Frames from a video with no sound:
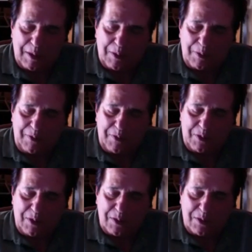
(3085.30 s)
We've
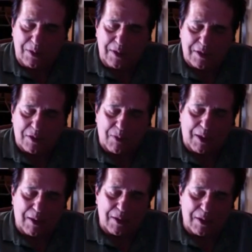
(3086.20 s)
turned this
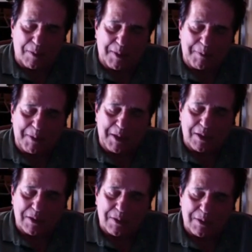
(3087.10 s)
around a little bit
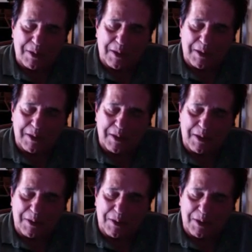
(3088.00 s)
because
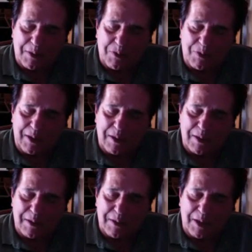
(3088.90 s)
the real
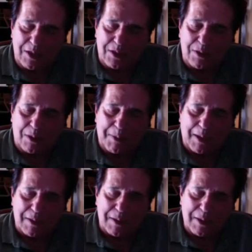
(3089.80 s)
issue
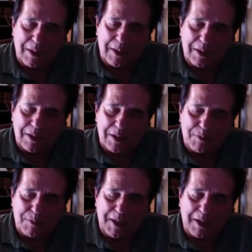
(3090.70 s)
about
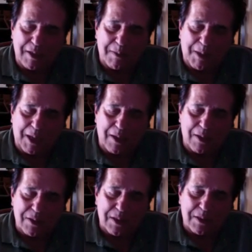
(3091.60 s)
speaking to
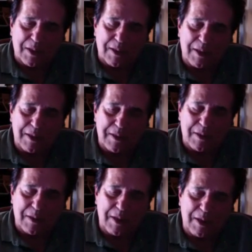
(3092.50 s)
Miles is that
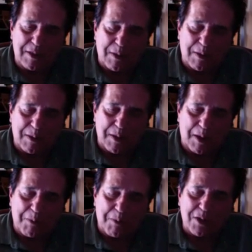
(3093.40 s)
he's
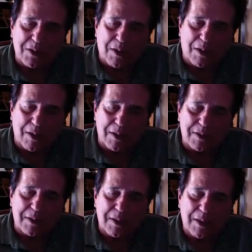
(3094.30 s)
a martial
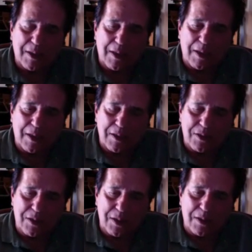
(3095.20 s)
artist,
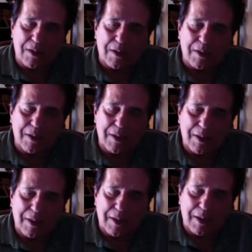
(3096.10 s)
qigong,
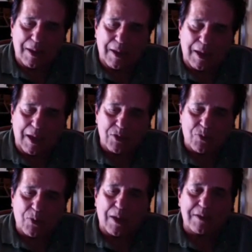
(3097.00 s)
as
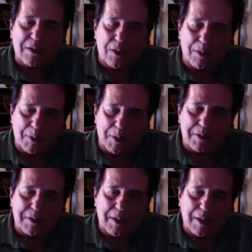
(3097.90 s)
well as an herbalist,